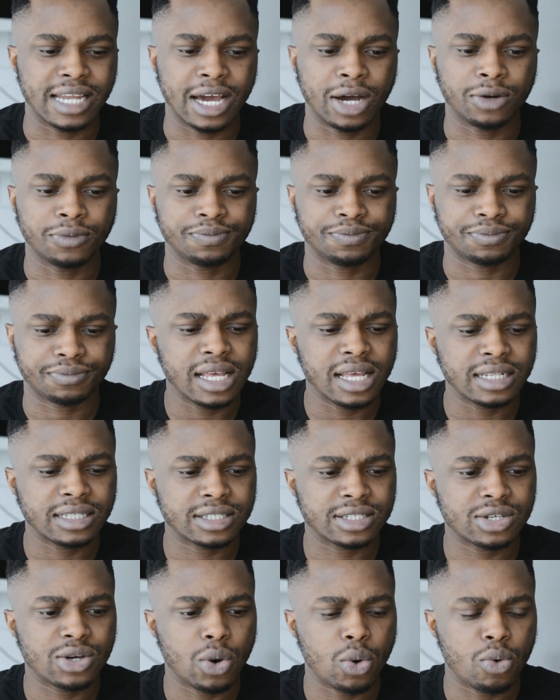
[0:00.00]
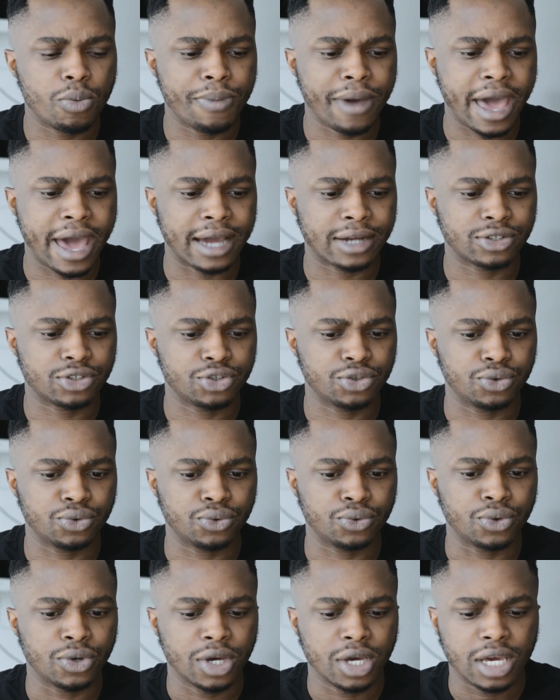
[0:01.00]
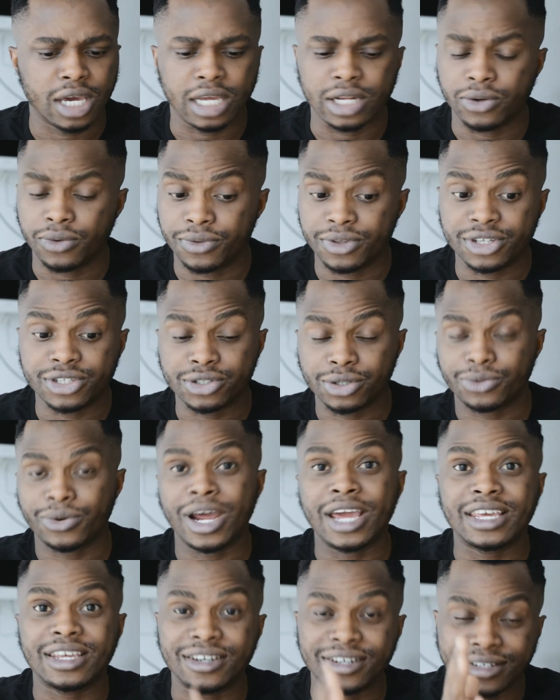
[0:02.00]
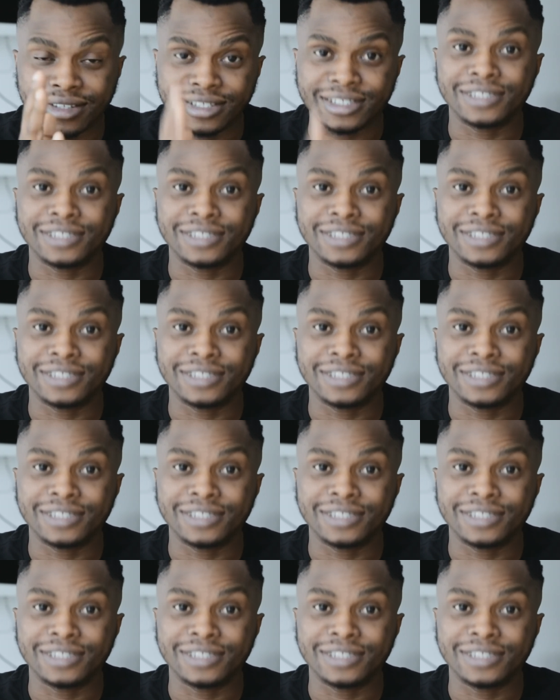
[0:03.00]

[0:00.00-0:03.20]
Now, let's go back to this store right here,